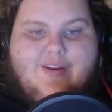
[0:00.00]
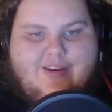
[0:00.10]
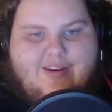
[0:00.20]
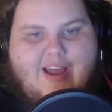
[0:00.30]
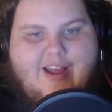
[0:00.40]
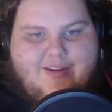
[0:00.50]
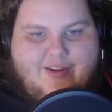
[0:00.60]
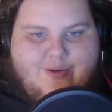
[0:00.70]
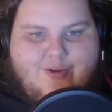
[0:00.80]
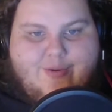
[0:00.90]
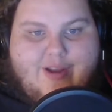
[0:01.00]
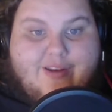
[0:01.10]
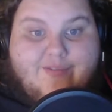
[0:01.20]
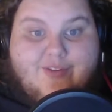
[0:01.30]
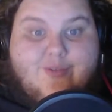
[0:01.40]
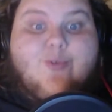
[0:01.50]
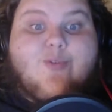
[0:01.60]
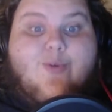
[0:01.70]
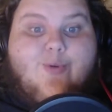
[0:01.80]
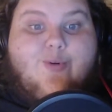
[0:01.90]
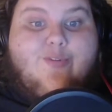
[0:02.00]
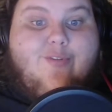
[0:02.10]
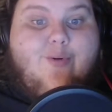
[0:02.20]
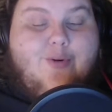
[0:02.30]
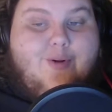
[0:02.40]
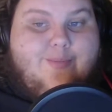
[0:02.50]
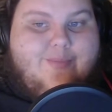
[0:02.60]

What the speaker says: to knock Goku out of his Uzuru form,